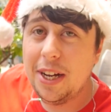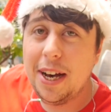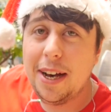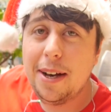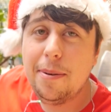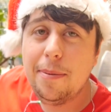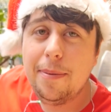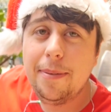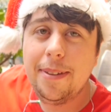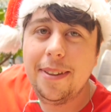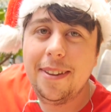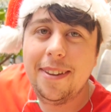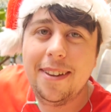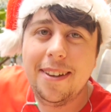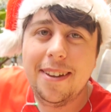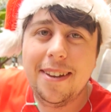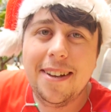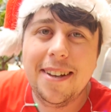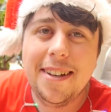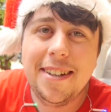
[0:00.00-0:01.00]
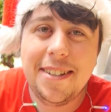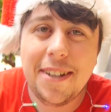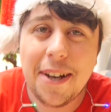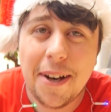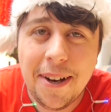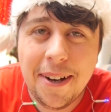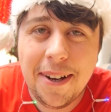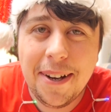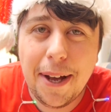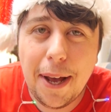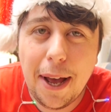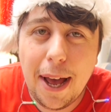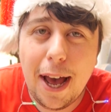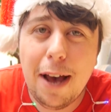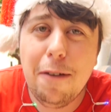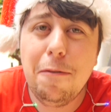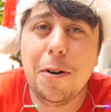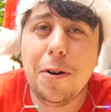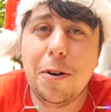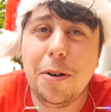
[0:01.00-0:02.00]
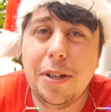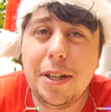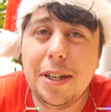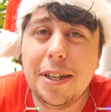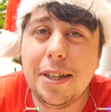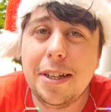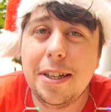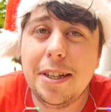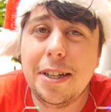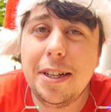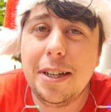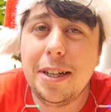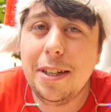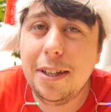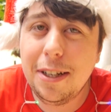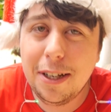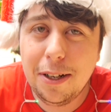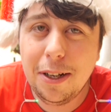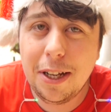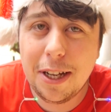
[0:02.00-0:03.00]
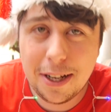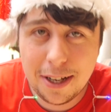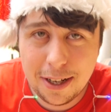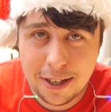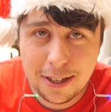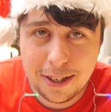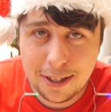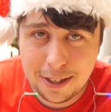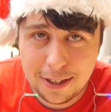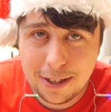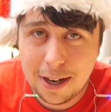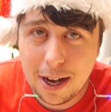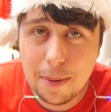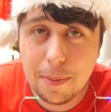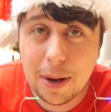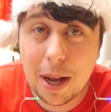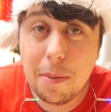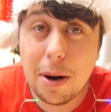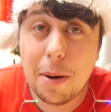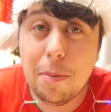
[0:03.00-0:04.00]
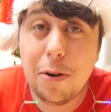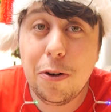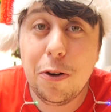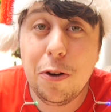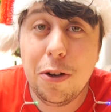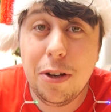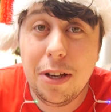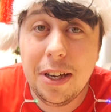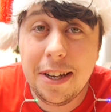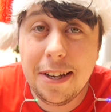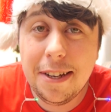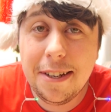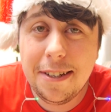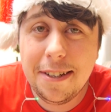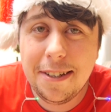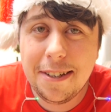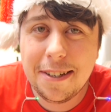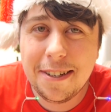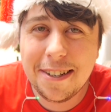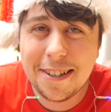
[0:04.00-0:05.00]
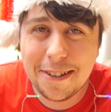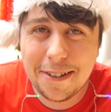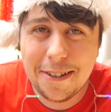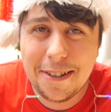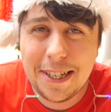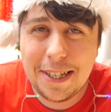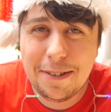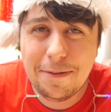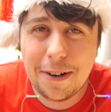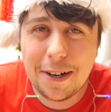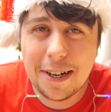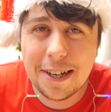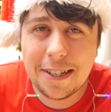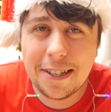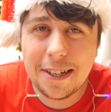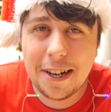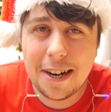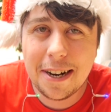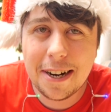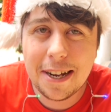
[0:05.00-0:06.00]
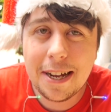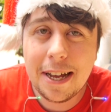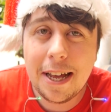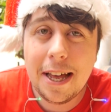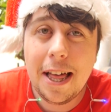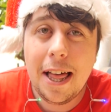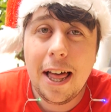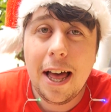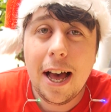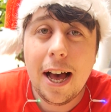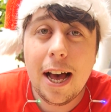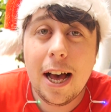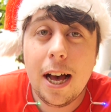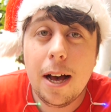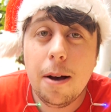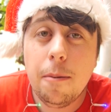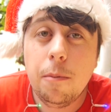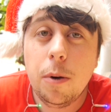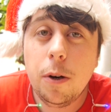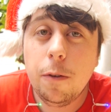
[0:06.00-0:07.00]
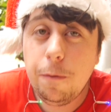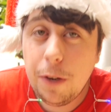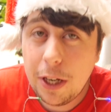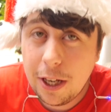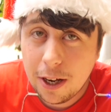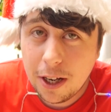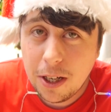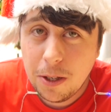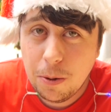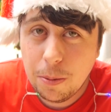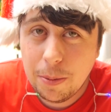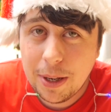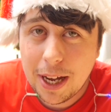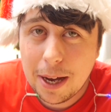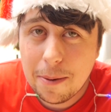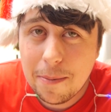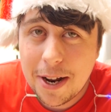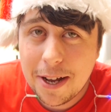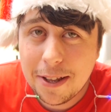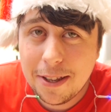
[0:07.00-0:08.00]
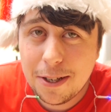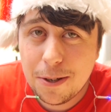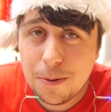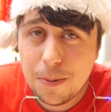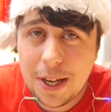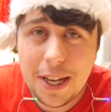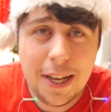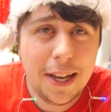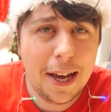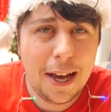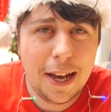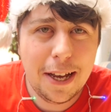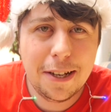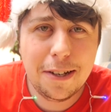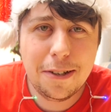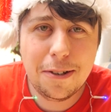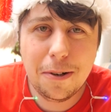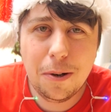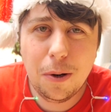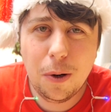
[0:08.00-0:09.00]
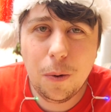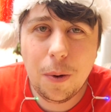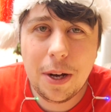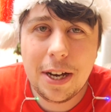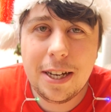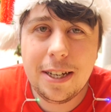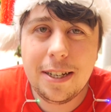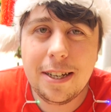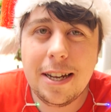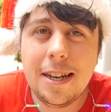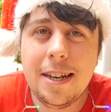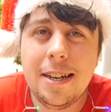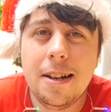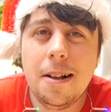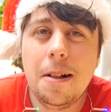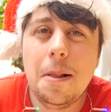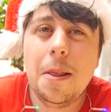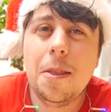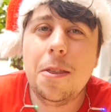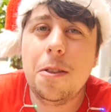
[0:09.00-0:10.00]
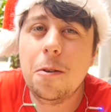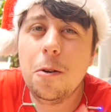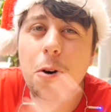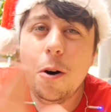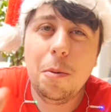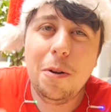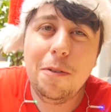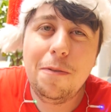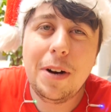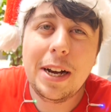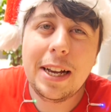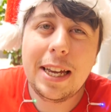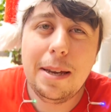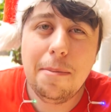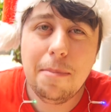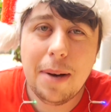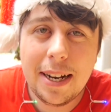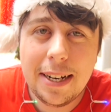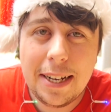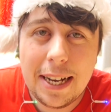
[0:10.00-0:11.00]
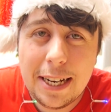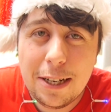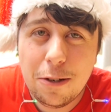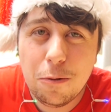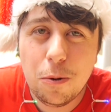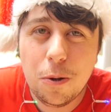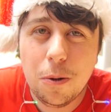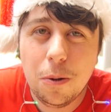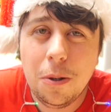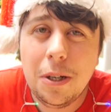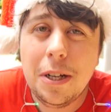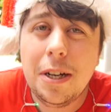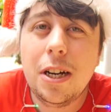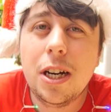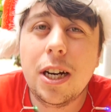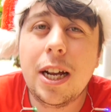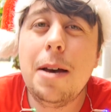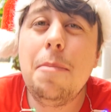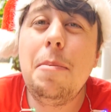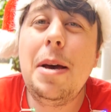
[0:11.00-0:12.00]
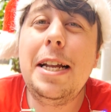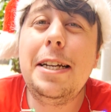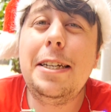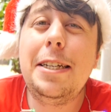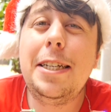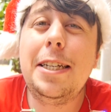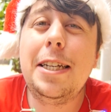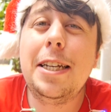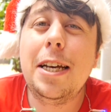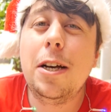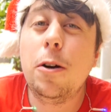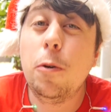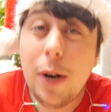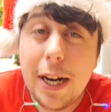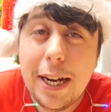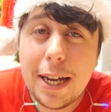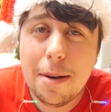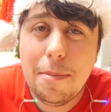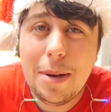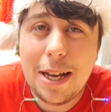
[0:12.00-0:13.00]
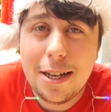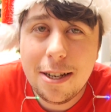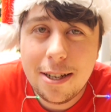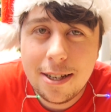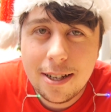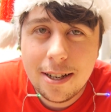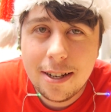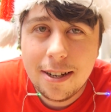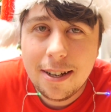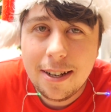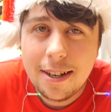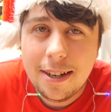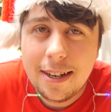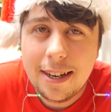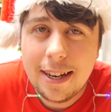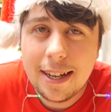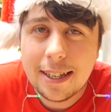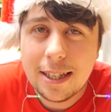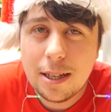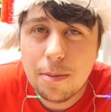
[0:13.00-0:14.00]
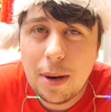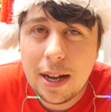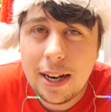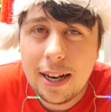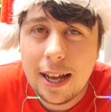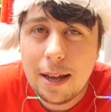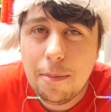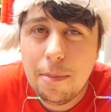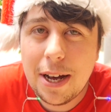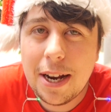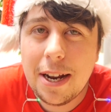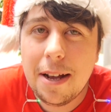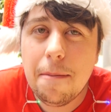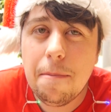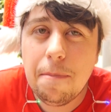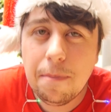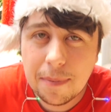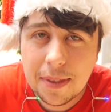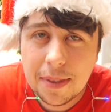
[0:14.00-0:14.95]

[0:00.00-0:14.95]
Buddha. So have a good uh, little uh, time coming up on New Year's. New Year's very exciting. Um, videos will be coming out this week, as always, and the normal Funky Mondays will commence, recommence next Monday. But